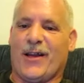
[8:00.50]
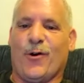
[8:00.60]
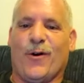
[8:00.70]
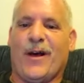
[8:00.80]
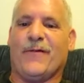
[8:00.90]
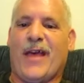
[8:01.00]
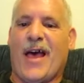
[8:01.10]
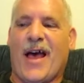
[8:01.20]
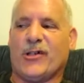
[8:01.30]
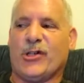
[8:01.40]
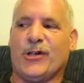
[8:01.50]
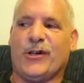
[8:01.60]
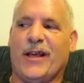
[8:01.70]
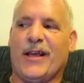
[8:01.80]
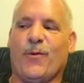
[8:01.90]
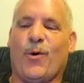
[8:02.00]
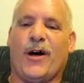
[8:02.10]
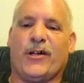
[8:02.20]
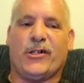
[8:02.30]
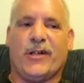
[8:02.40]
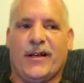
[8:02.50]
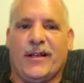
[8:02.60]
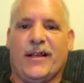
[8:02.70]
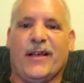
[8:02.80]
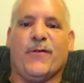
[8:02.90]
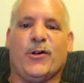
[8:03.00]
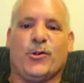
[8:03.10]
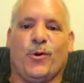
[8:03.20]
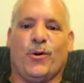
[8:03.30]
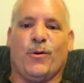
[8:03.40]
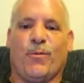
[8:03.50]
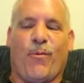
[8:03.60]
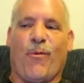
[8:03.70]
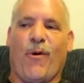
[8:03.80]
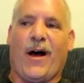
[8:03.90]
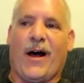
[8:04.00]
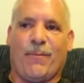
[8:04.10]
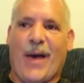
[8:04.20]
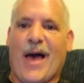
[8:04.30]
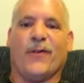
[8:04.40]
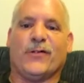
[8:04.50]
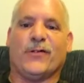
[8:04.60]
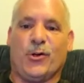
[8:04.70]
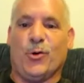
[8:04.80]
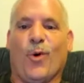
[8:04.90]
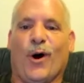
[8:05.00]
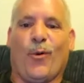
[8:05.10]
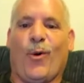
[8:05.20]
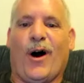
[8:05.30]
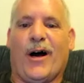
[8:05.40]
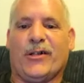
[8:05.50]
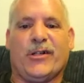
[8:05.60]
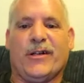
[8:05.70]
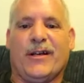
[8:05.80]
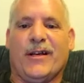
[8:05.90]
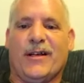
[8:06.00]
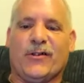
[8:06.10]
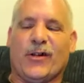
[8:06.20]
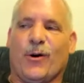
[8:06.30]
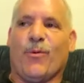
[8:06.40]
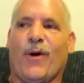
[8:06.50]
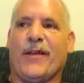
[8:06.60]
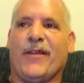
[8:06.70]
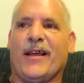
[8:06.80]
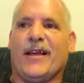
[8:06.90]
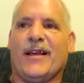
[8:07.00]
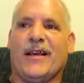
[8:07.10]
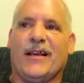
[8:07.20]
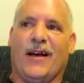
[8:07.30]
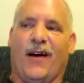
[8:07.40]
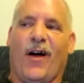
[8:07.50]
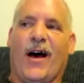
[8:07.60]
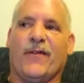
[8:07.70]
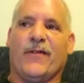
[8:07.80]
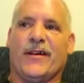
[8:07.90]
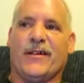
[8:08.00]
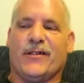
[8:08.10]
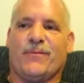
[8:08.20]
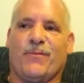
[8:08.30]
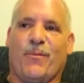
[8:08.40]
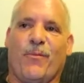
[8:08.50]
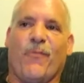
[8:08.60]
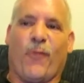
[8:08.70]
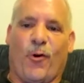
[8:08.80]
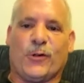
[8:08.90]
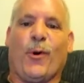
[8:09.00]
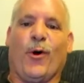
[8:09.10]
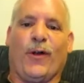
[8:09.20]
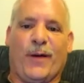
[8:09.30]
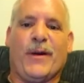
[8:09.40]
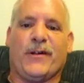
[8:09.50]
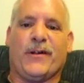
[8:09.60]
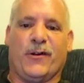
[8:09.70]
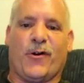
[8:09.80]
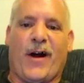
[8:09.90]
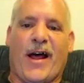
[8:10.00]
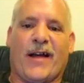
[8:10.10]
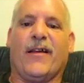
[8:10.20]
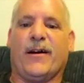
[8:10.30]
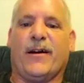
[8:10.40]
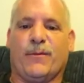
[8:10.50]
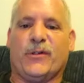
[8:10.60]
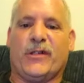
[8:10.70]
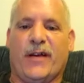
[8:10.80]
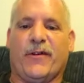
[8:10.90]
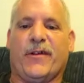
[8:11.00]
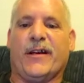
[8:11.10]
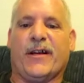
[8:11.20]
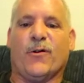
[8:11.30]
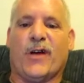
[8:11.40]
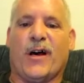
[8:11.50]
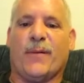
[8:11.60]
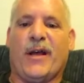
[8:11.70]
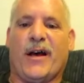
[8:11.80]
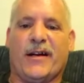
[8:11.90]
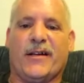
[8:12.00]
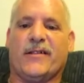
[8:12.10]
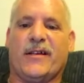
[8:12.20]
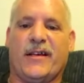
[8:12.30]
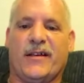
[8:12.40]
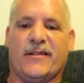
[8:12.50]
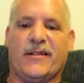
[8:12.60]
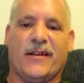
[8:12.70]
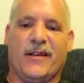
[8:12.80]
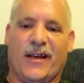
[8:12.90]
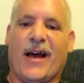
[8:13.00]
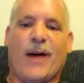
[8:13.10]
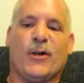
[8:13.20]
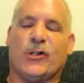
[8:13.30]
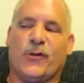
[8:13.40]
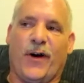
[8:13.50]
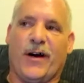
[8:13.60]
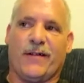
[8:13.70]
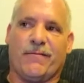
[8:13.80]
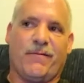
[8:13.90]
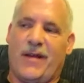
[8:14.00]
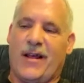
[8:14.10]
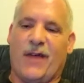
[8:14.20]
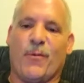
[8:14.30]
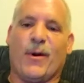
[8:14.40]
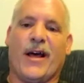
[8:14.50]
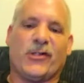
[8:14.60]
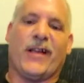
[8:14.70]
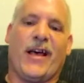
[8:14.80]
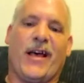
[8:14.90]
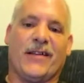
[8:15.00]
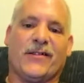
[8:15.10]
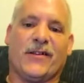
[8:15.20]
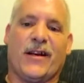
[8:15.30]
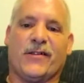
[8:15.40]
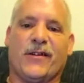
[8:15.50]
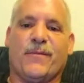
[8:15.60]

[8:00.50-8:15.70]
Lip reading: you don't have the action, you can't watch the individual battles that you want to watch. So I think a lot of it is first pulling them into the track, letting them see everything that goes on behind the scenes and how much fun everybody actually has that does it.